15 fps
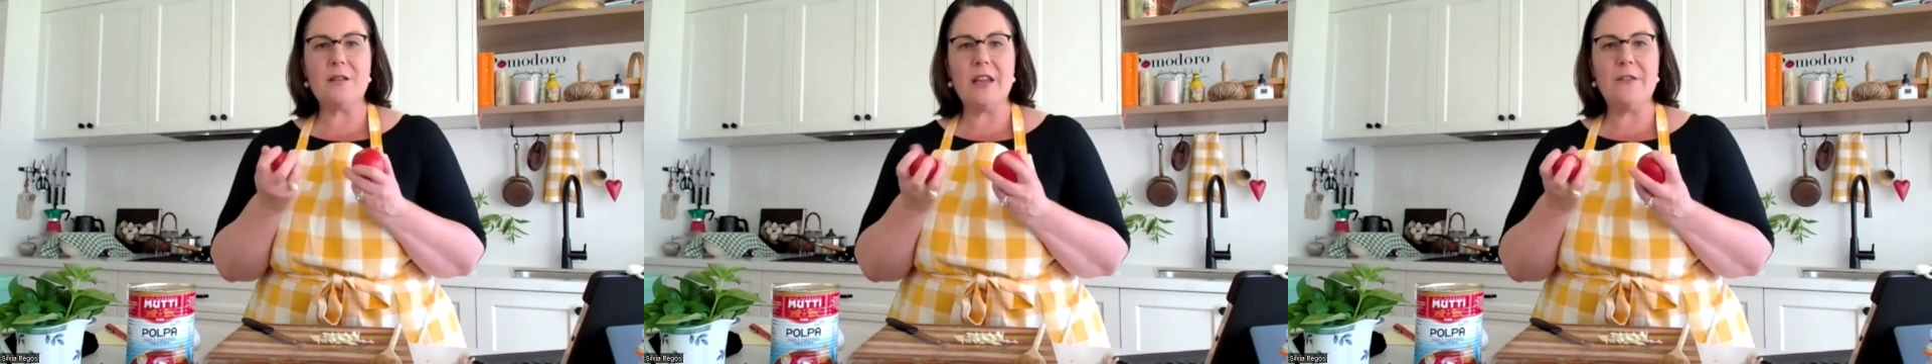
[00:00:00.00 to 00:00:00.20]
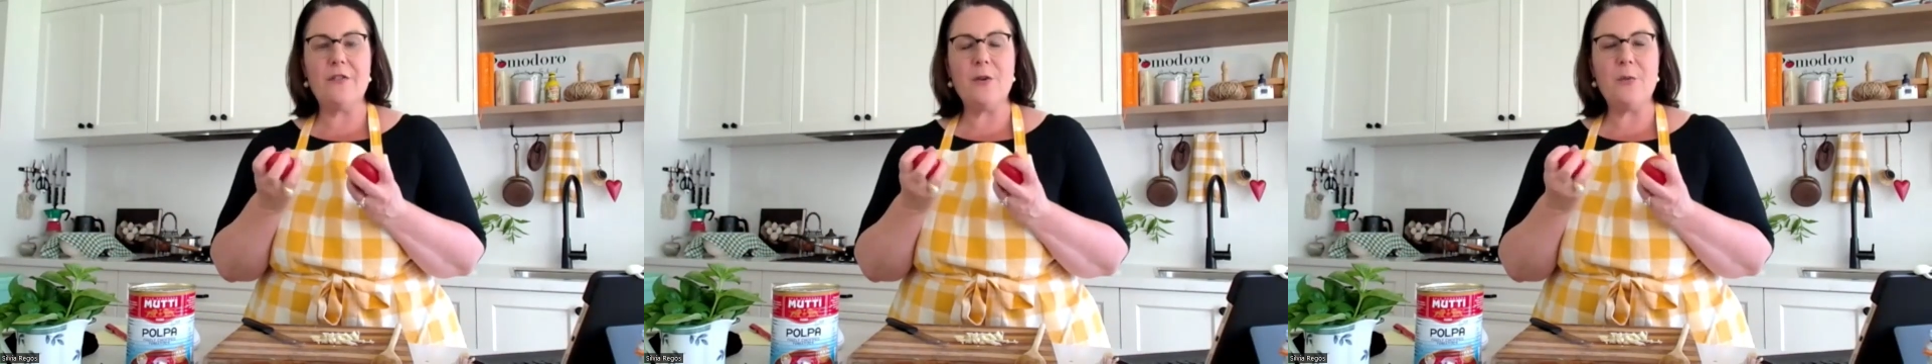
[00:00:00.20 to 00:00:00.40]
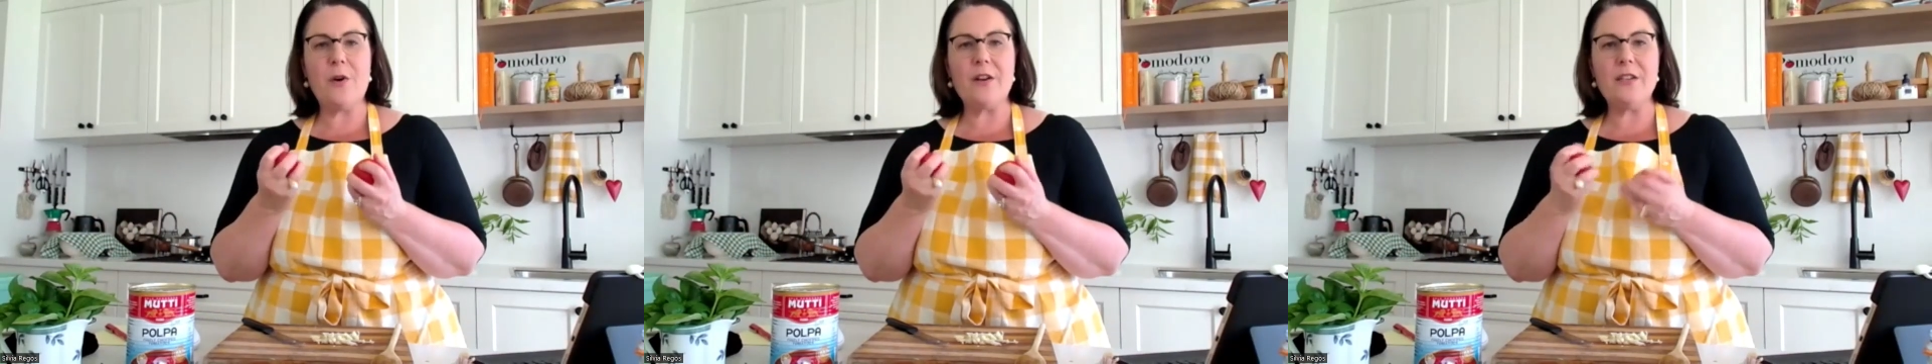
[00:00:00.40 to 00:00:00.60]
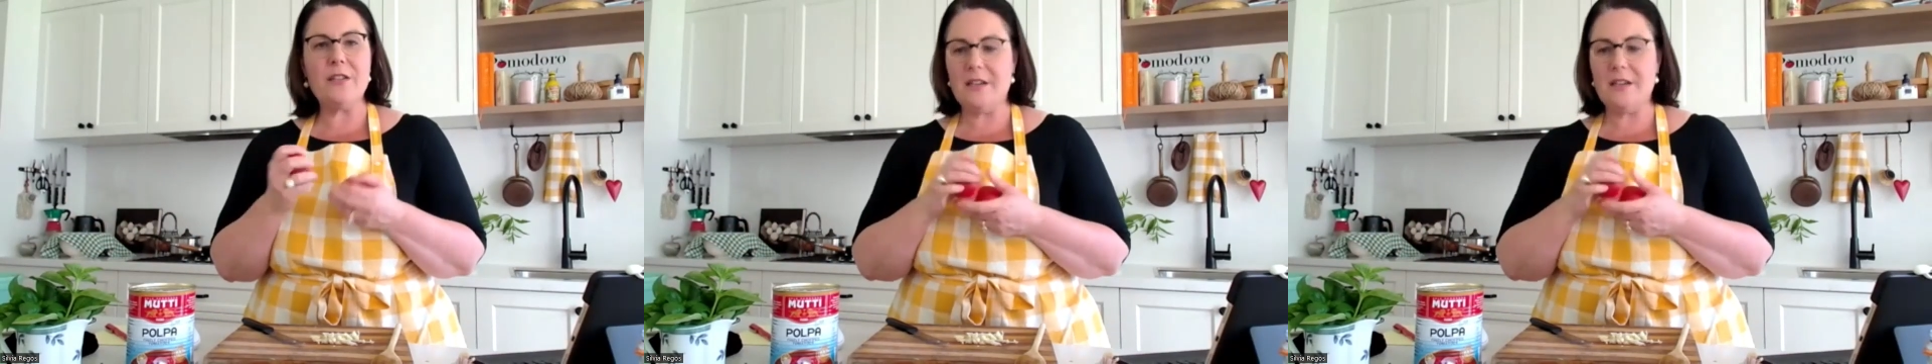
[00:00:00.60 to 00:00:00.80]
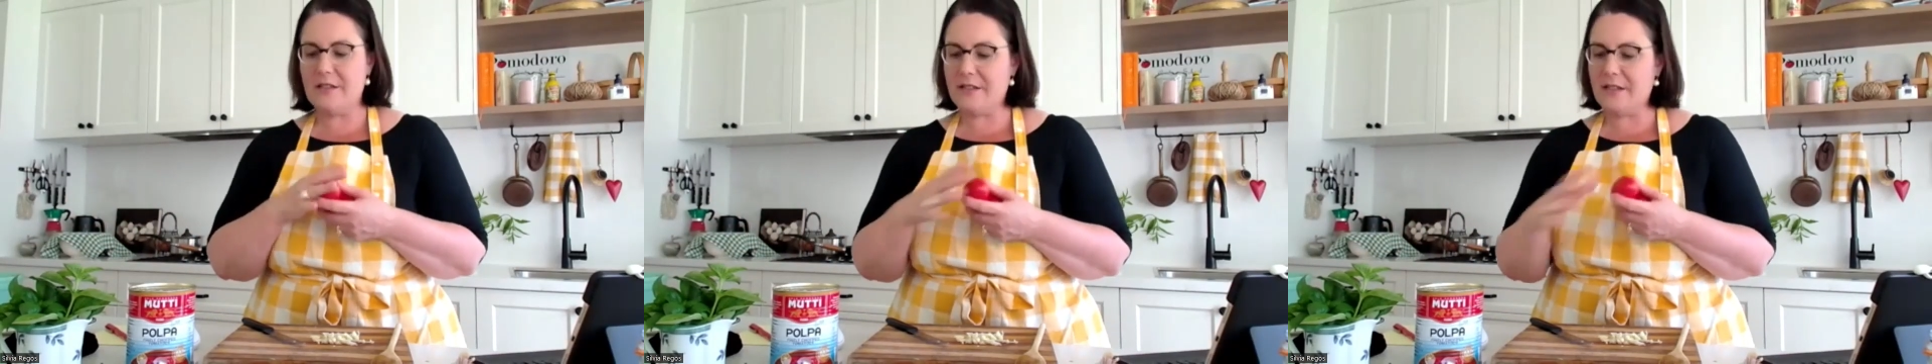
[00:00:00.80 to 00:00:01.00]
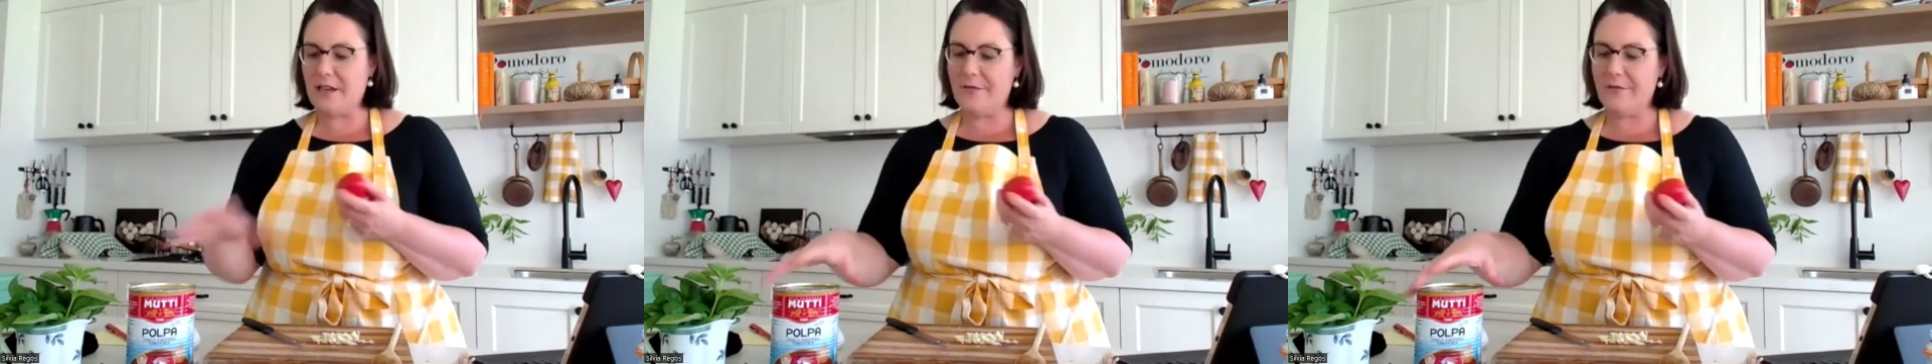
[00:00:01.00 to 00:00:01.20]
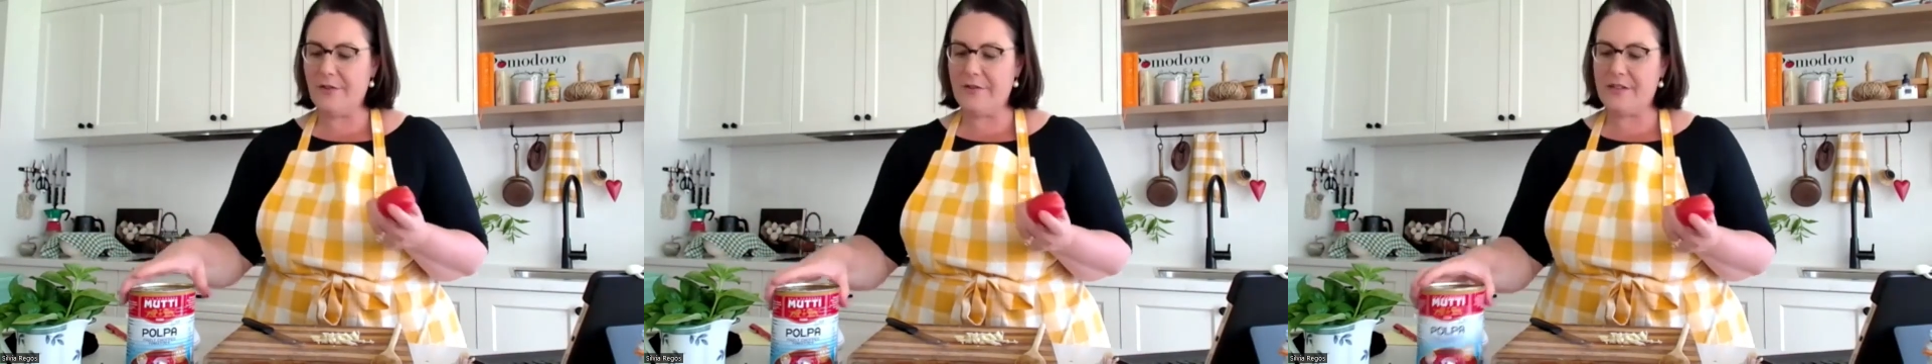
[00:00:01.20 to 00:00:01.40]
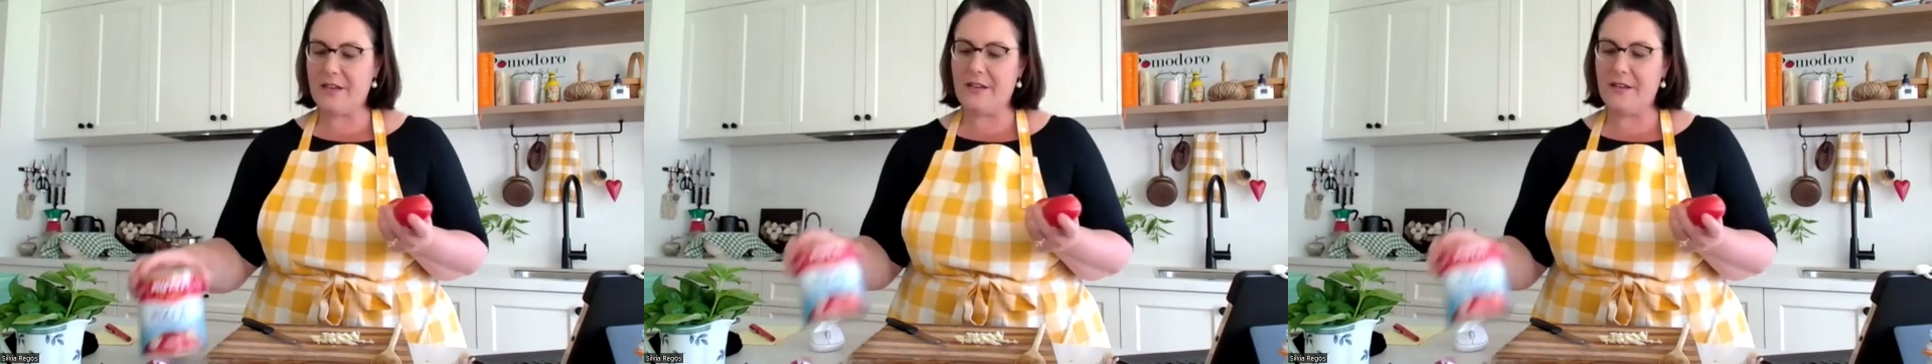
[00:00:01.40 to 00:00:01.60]
if you wanted, instead of
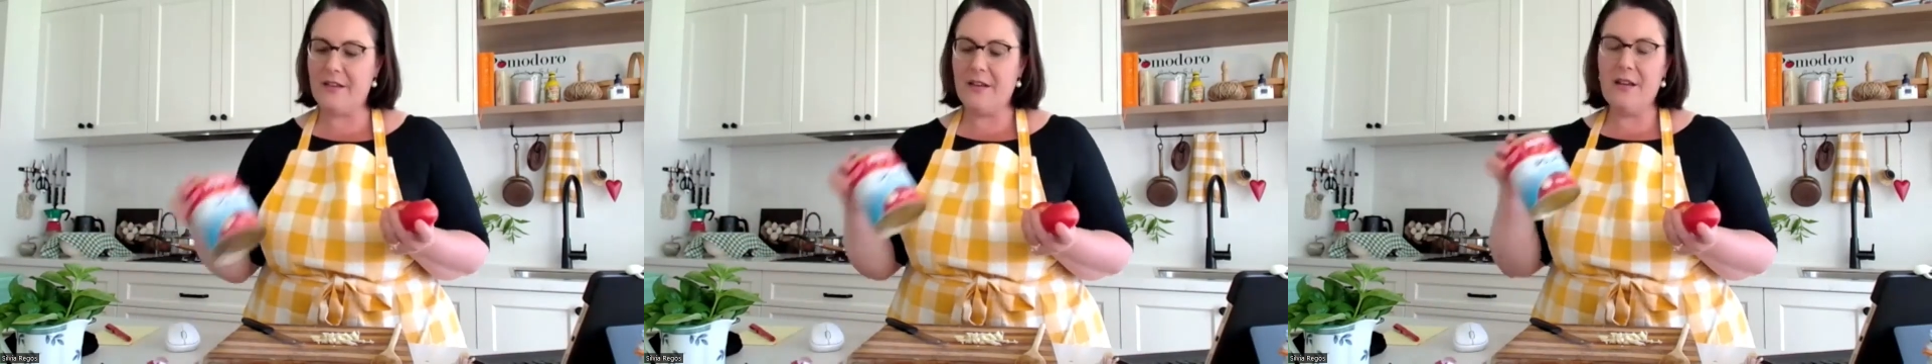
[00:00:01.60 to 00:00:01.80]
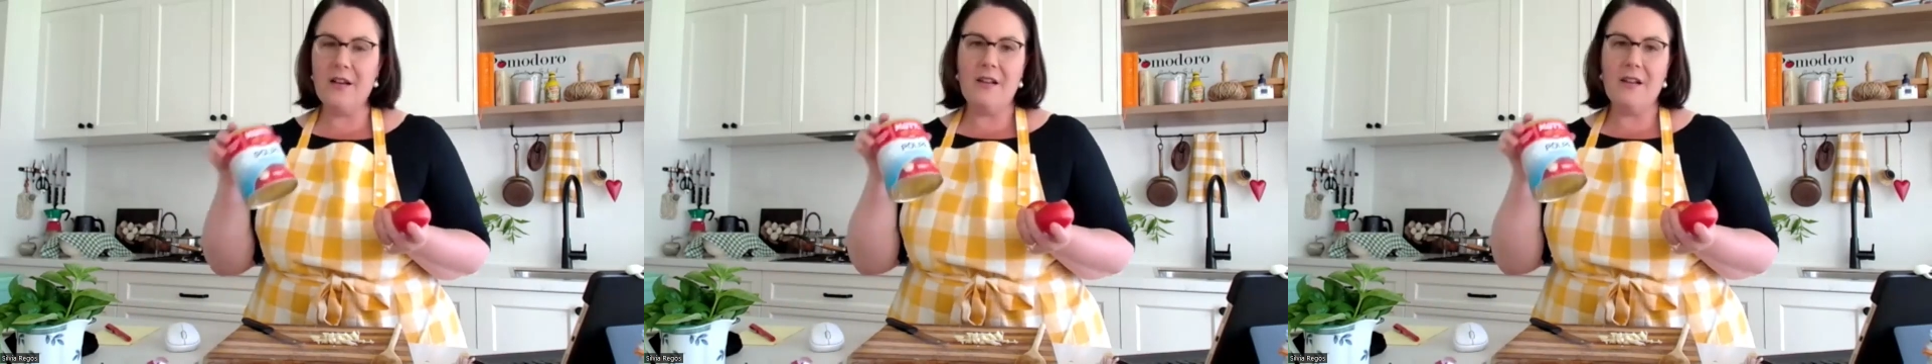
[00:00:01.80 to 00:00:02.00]
using